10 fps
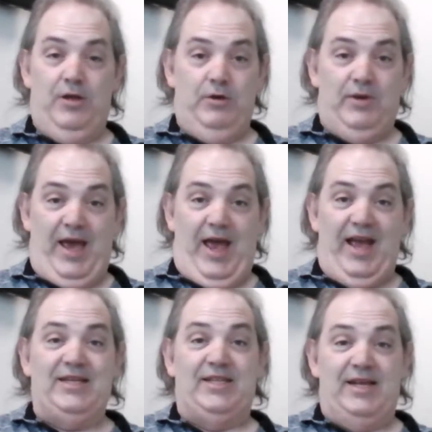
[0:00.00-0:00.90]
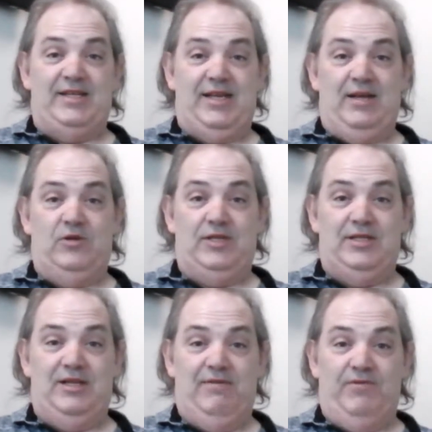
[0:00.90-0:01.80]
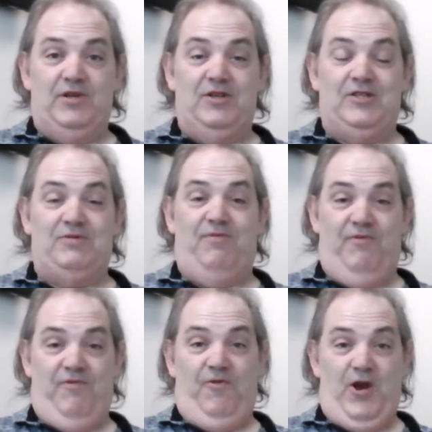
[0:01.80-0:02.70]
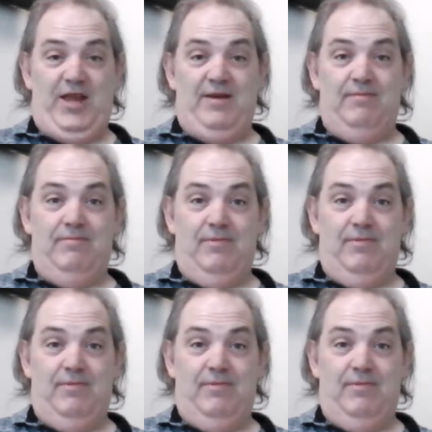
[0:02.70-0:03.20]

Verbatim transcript: you get SSL certificates free,